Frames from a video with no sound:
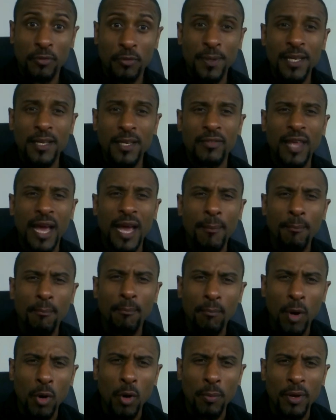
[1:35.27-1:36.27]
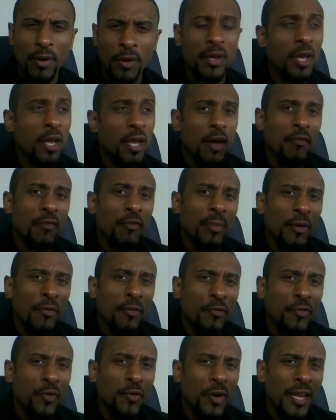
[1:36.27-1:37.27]
speed is that moment from the
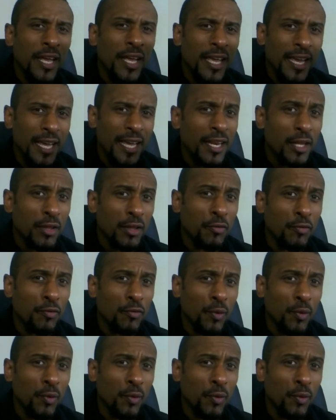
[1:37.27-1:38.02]
foot hitting the